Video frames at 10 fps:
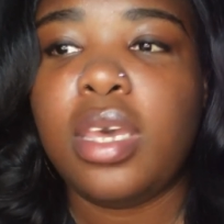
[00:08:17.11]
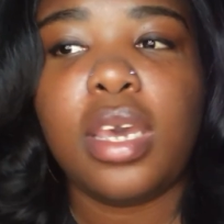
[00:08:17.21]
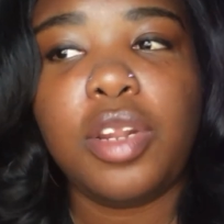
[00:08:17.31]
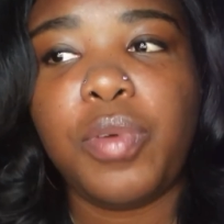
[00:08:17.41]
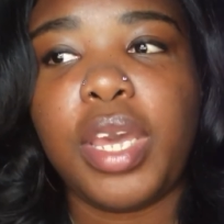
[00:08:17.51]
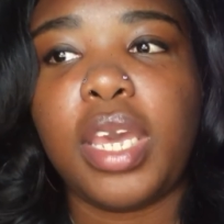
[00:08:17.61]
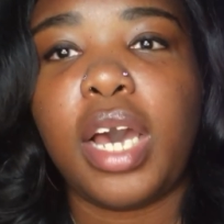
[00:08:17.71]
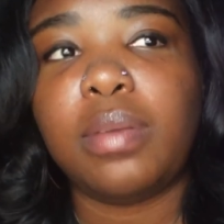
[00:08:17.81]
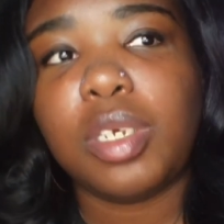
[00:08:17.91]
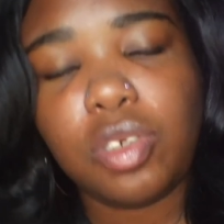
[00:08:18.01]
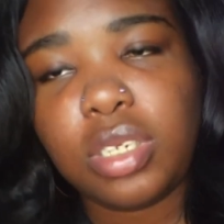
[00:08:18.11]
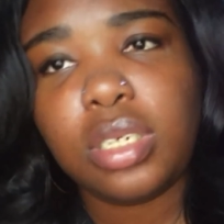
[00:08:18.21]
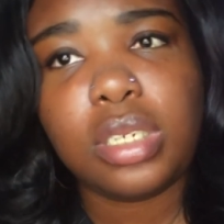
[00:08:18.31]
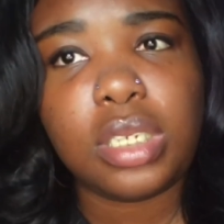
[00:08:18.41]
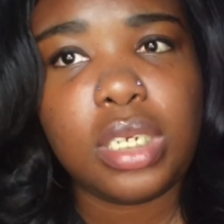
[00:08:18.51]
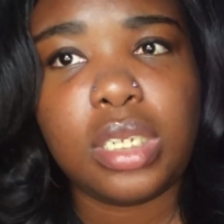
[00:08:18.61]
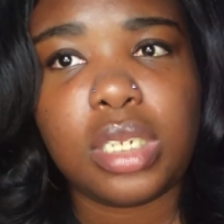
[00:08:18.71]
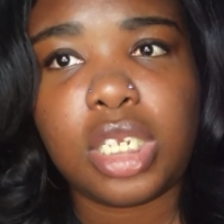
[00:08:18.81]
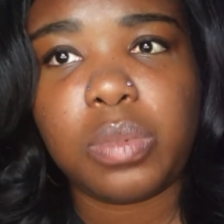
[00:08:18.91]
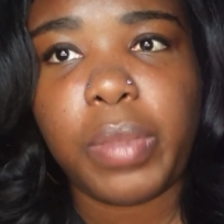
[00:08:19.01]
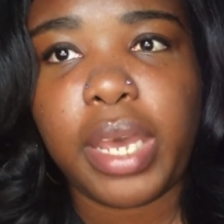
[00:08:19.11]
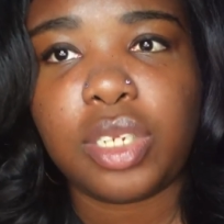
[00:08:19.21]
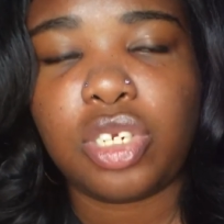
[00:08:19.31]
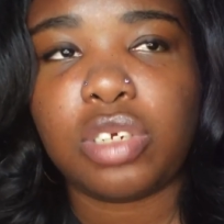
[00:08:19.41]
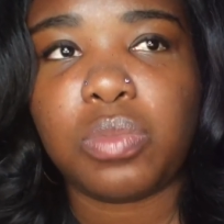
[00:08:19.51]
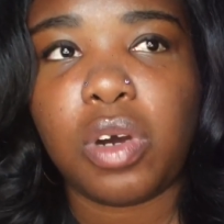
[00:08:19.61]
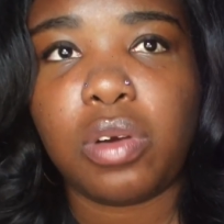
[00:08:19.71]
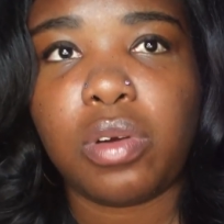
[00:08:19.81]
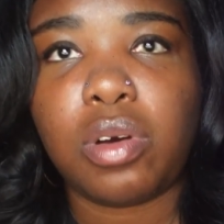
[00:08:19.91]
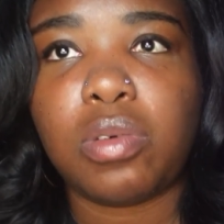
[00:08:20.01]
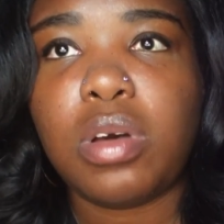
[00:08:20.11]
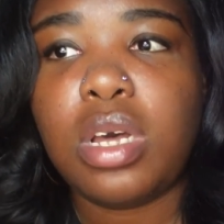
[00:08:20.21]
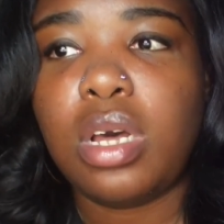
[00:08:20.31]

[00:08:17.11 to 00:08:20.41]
Anyway, I'm interested in seeing this match tomorrow